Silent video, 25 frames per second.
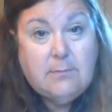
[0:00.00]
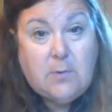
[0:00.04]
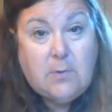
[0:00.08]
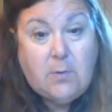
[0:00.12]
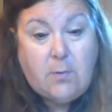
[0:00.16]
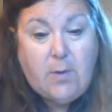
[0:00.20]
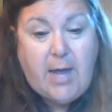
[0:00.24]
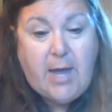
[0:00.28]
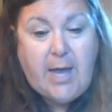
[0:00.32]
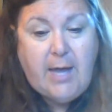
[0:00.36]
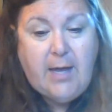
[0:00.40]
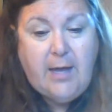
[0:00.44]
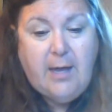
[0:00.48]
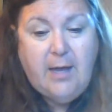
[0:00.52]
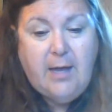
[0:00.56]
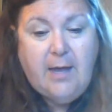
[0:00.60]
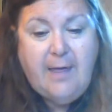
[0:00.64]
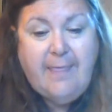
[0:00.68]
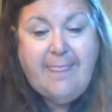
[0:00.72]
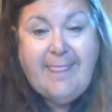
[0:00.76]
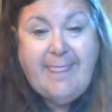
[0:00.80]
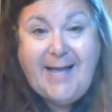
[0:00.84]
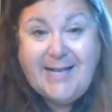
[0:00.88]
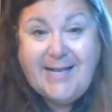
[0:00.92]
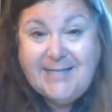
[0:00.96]
Okay?
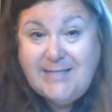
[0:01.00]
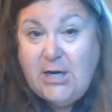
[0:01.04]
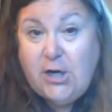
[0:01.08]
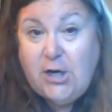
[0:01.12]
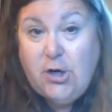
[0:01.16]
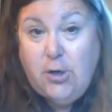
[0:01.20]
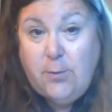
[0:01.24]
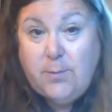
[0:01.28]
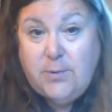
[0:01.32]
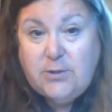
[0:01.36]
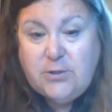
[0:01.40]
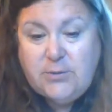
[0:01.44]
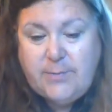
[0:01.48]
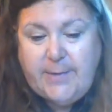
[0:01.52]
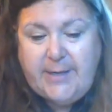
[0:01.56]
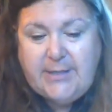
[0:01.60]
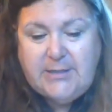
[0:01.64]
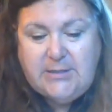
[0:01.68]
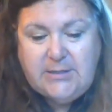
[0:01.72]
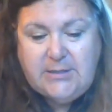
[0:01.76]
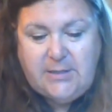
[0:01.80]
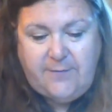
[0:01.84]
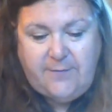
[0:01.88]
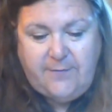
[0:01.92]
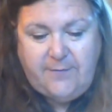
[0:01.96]
That's how you're
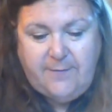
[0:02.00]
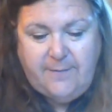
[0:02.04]
persuasive.